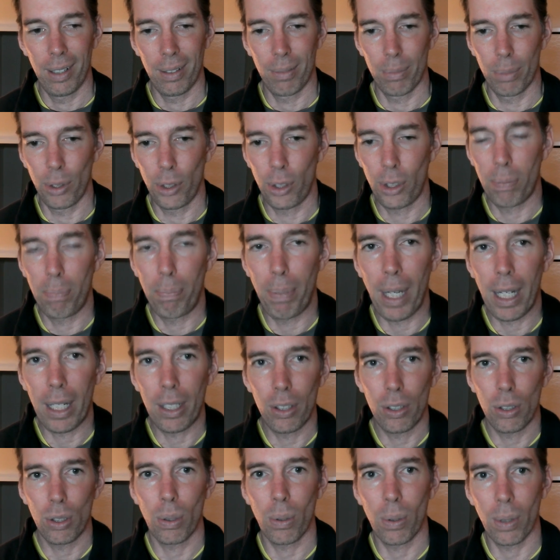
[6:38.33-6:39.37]

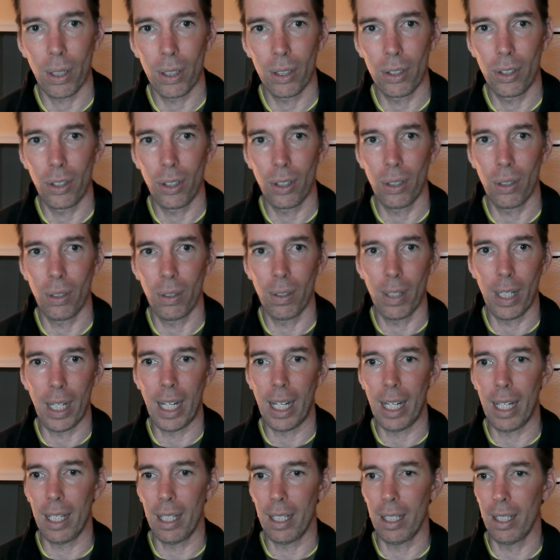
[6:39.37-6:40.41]
respect towards you
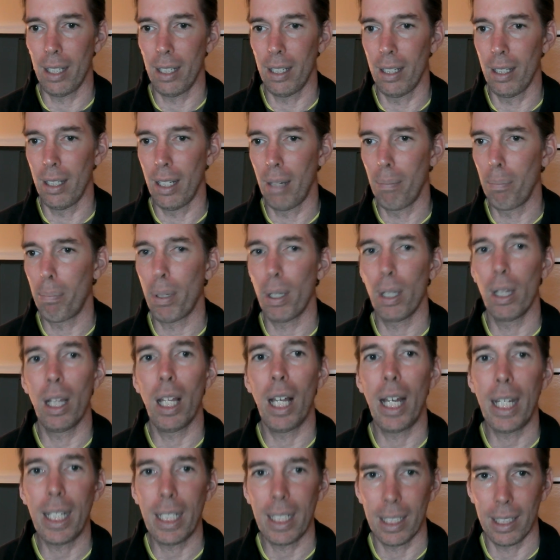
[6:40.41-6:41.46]
and
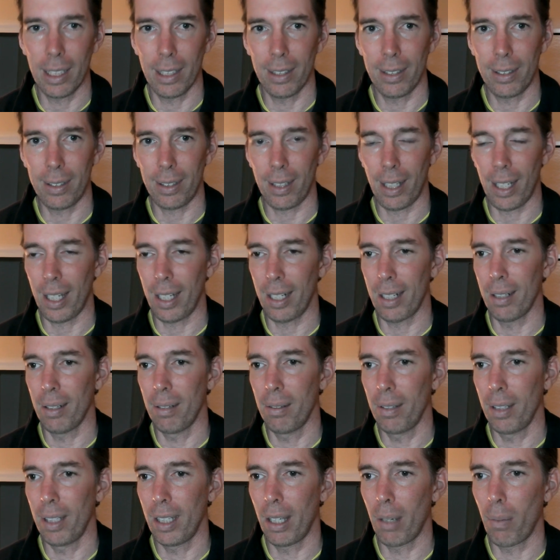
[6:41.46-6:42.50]
politeness,
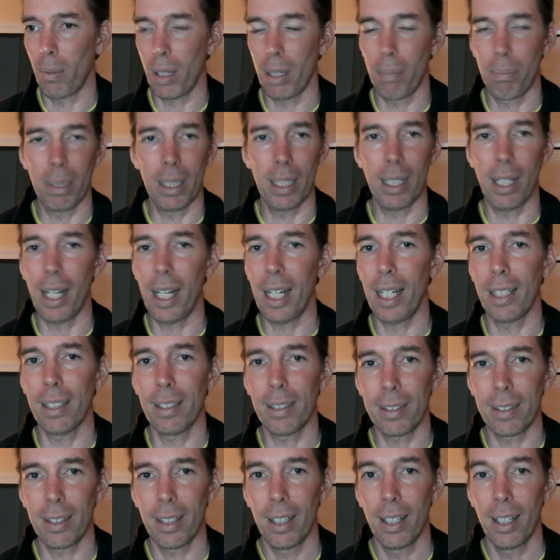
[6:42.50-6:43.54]
and they want to be
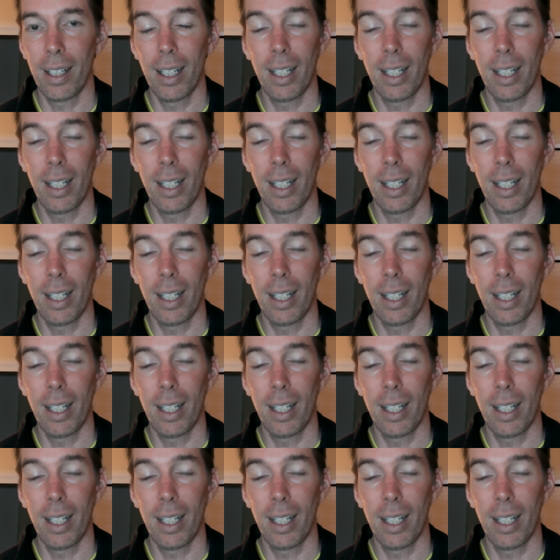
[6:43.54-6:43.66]
nice,